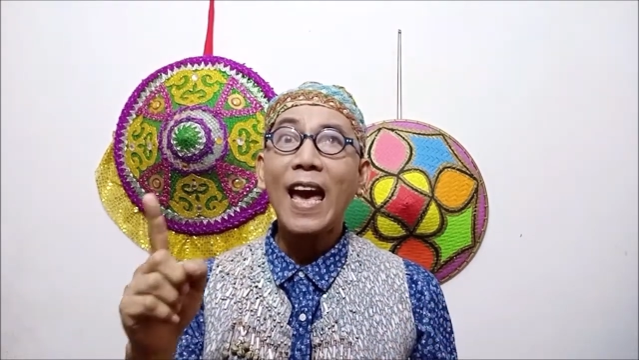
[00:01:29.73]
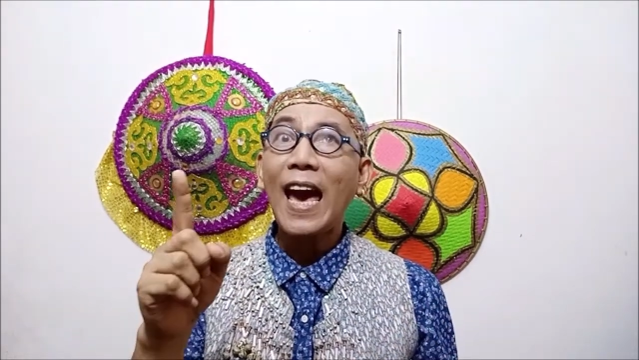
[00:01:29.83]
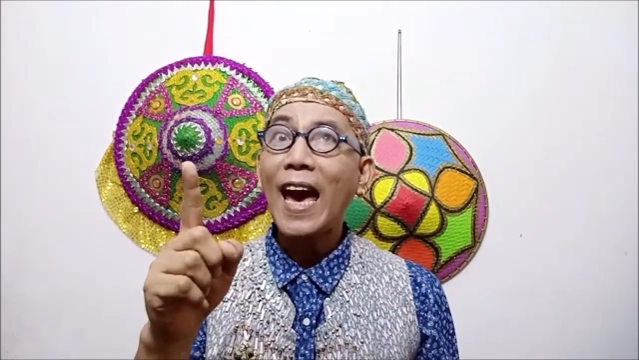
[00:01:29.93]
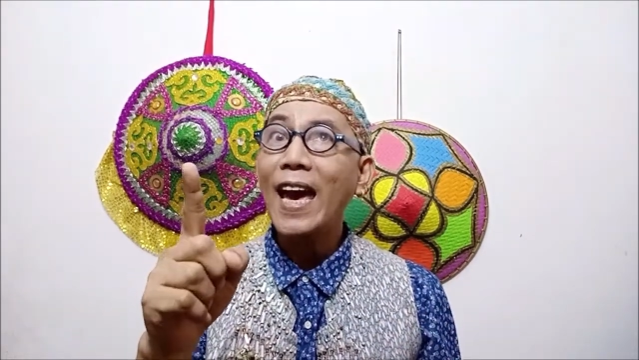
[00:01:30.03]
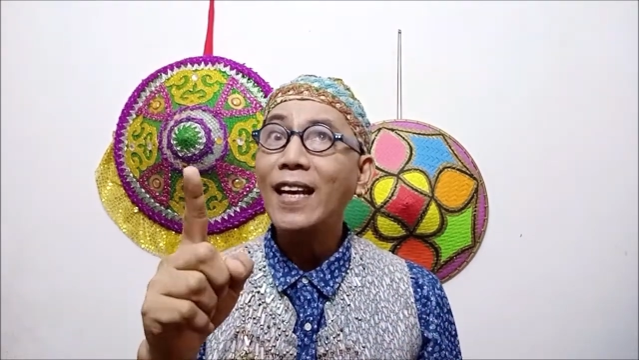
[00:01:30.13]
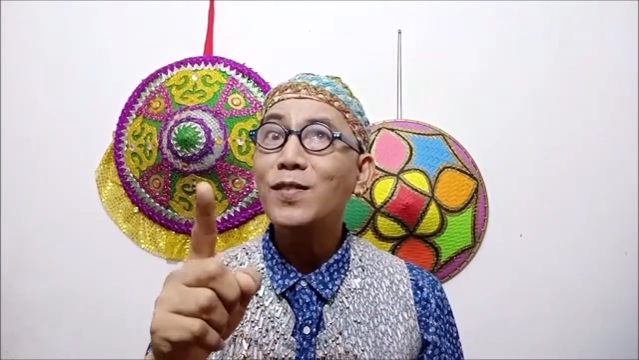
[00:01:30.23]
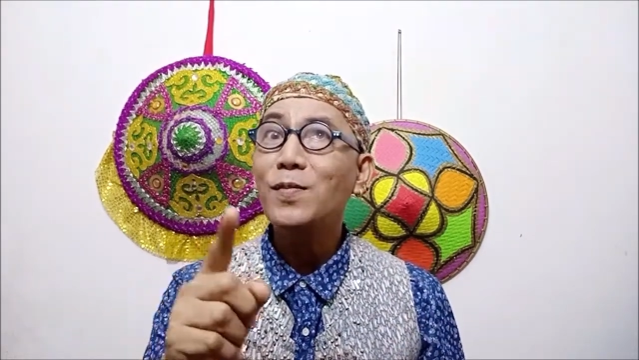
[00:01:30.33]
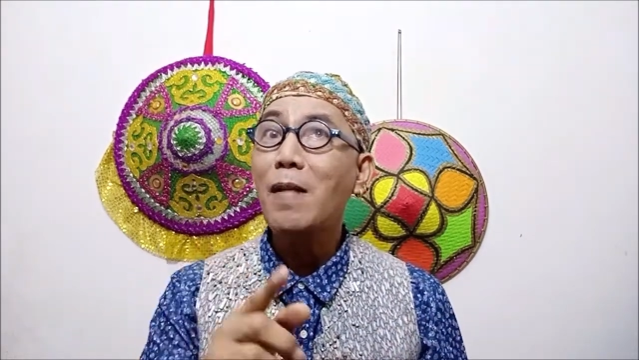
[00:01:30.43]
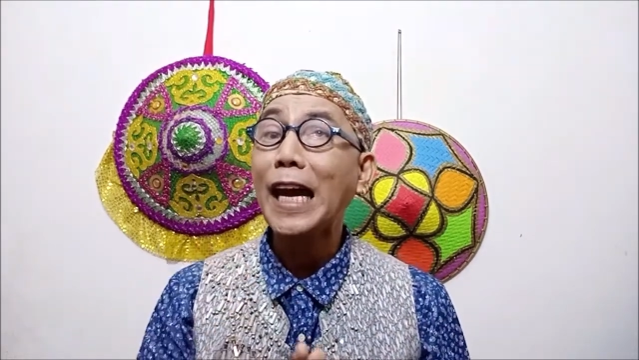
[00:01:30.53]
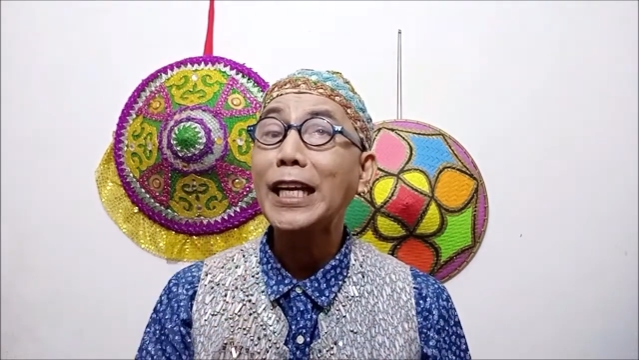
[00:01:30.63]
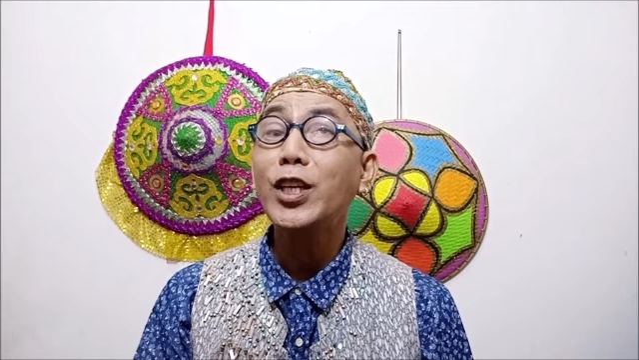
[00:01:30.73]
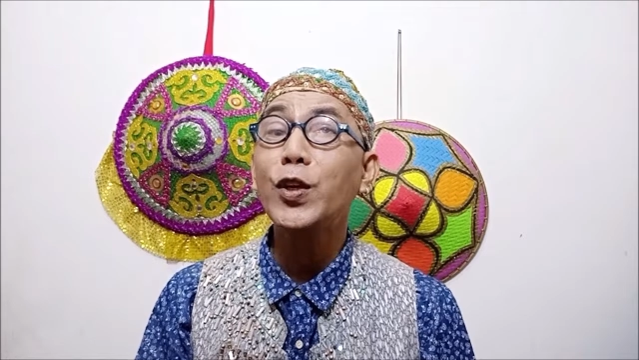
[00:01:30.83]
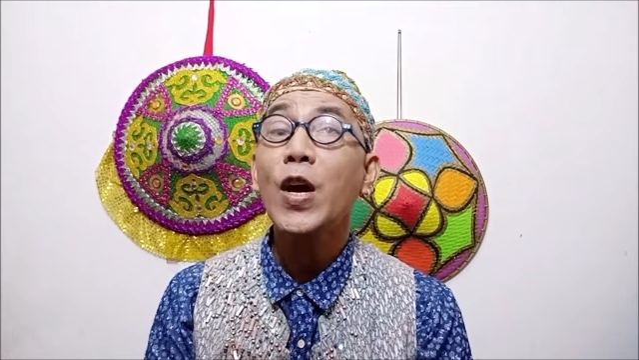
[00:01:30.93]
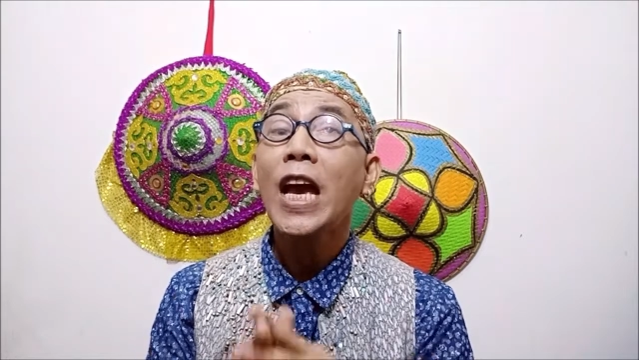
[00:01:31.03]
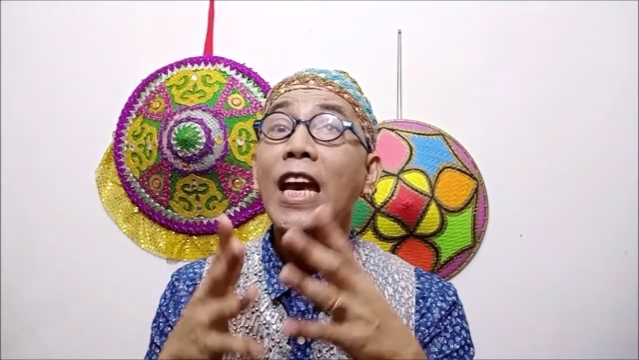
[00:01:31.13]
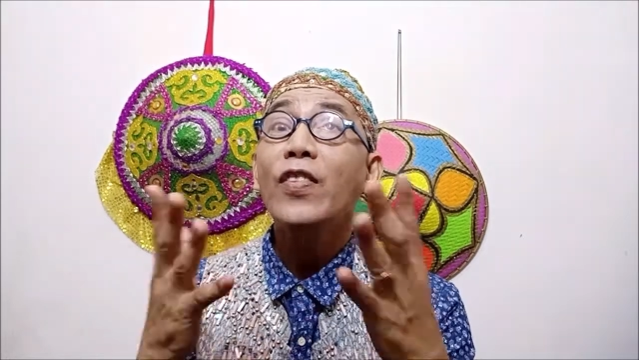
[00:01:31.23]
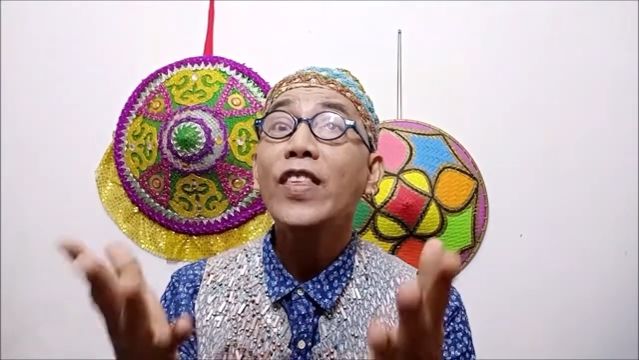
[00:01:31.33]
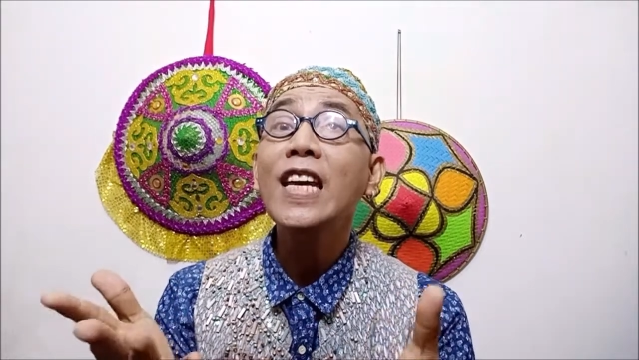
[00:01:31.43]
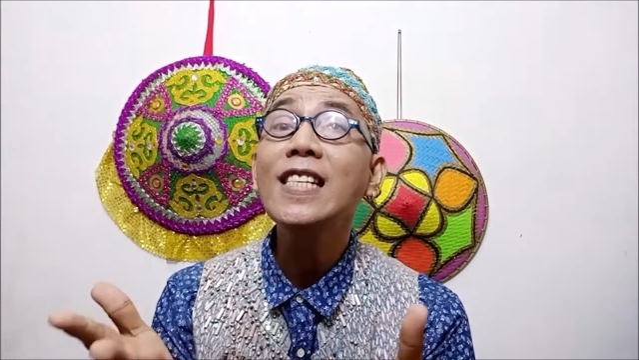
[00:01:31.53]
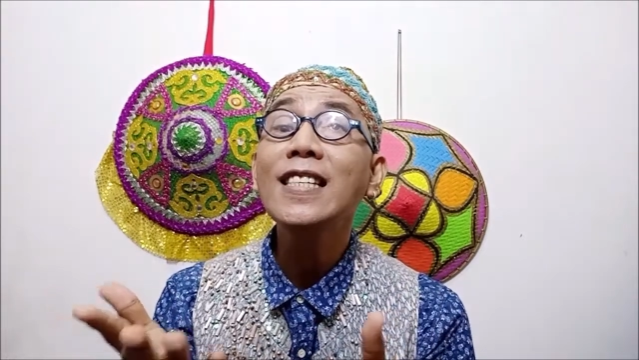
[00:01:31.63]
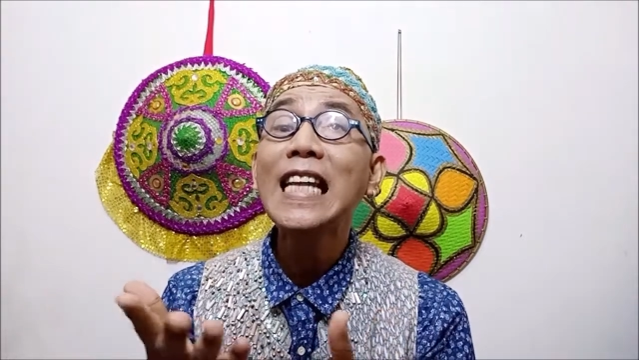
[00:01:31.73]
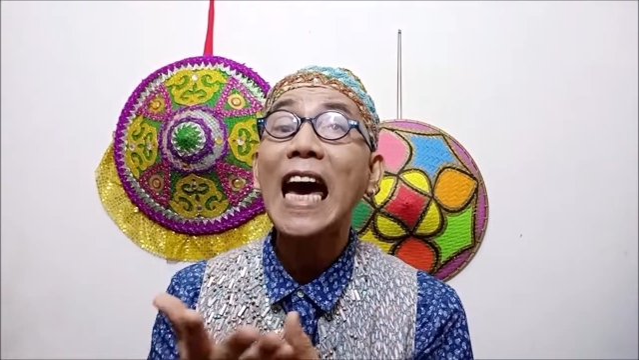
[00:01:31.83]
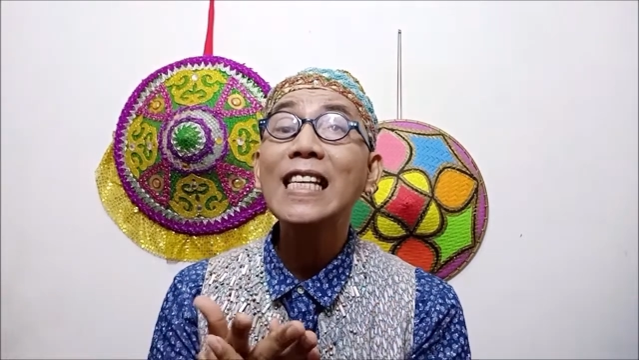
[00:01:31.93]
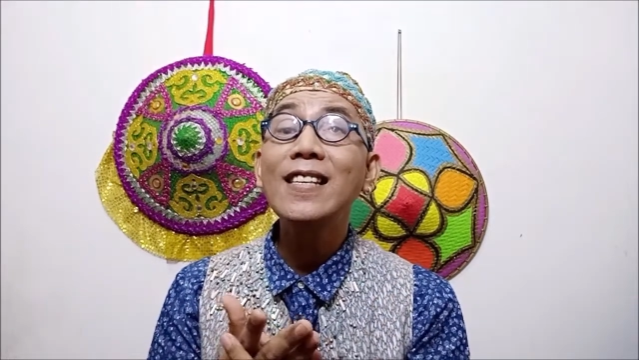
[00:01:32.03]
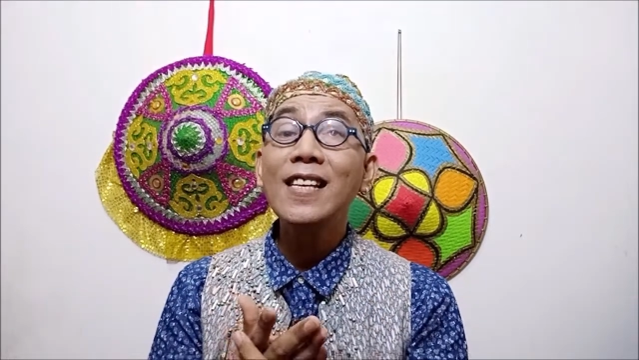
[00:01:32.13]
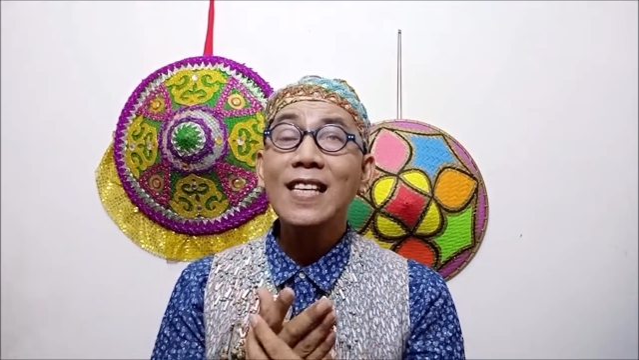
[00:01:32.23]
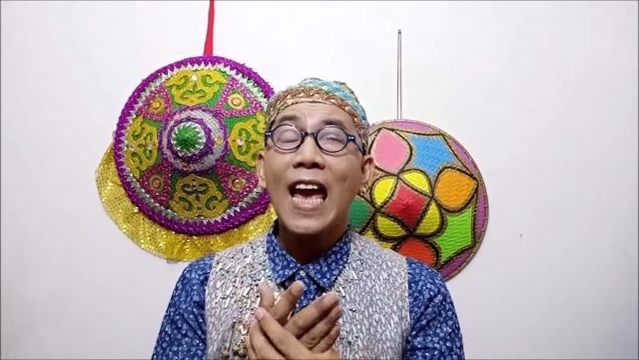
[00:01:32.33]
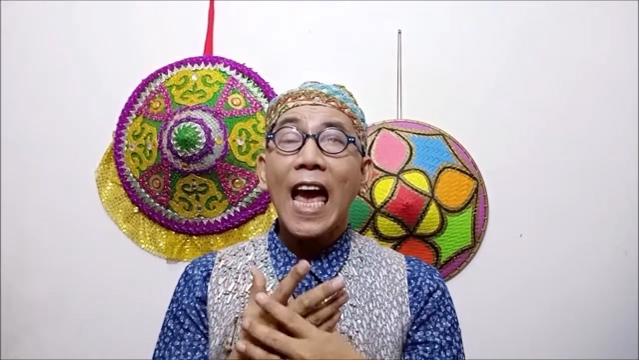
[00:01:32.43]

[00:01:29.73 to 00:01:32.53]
And mind you, these dances